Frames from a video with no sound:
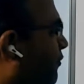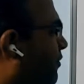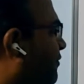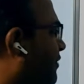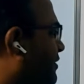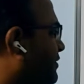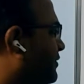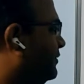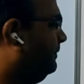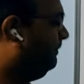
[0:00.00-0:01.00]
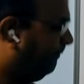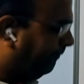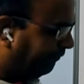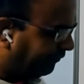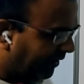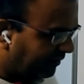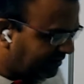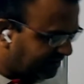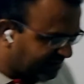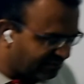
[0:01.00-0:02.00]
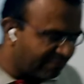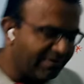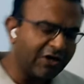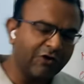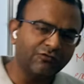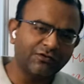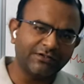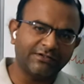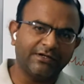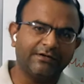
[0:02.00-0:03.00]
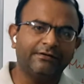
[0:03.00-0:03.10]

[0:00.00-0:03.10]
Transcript: of reference. This experiment uses